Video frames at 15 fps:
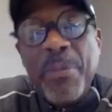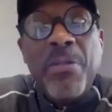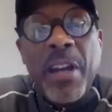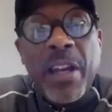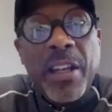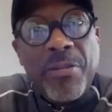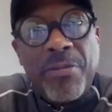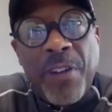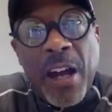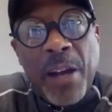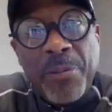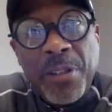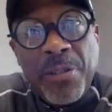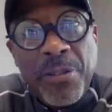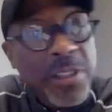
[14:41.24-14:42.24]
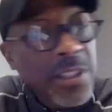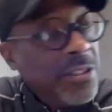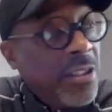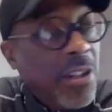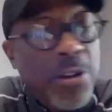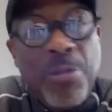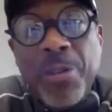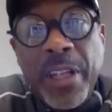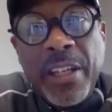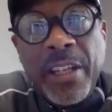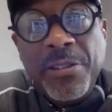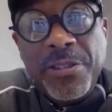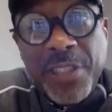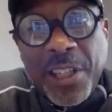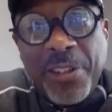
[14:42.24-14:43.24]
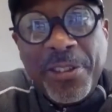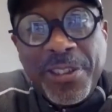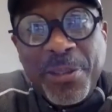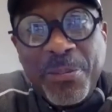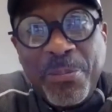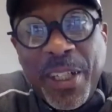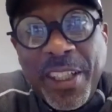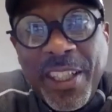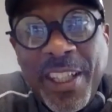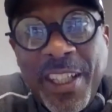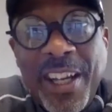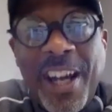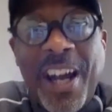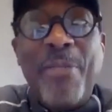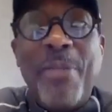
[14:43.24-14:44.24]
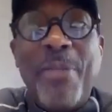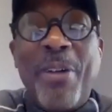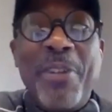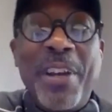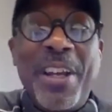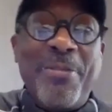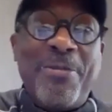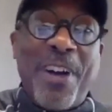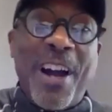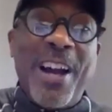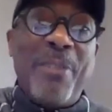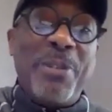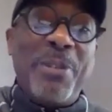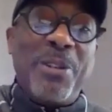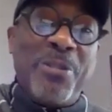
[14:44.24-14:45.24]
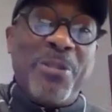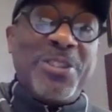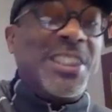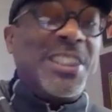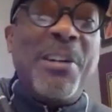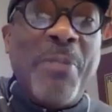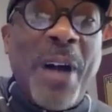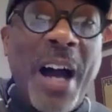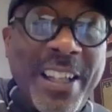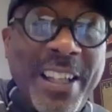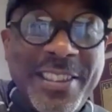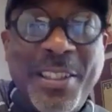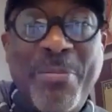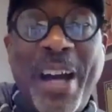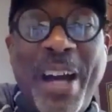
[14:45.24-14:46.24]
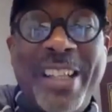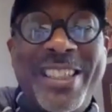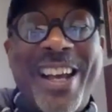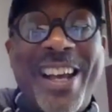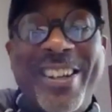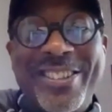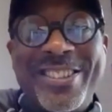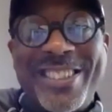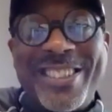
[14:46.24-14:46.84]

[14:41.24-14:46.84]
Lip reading: ready to fire up the grill. It's cold here in Jersey, but I'm about ready to fire up the grill. Somebody at my house.